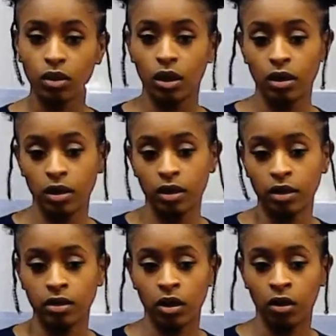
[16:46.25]

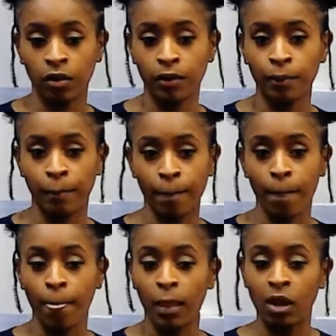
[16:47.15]
And
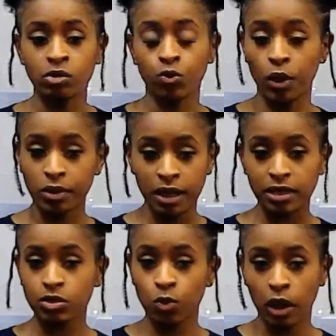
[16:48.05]
I was working at
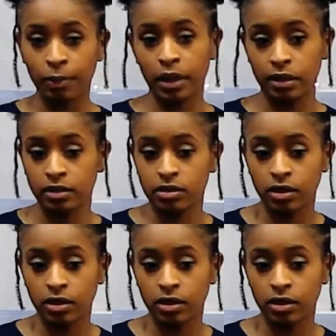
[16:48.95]
this one place,